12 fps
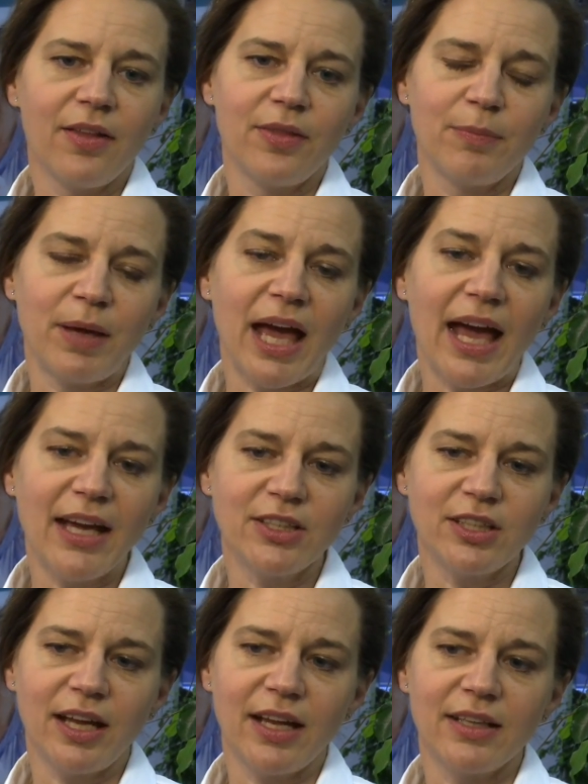the
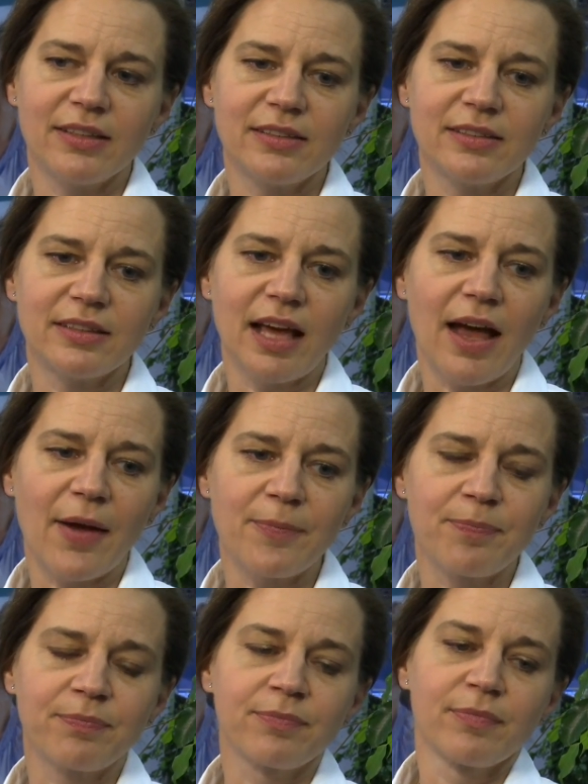patient's
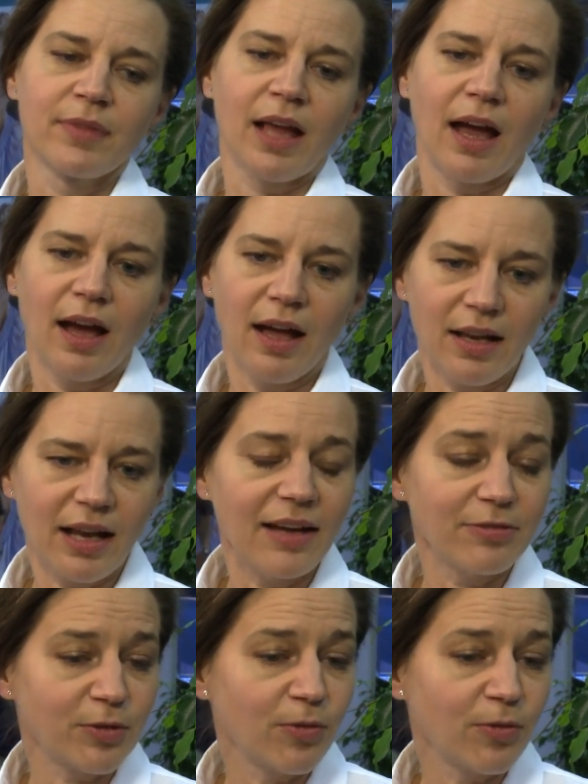life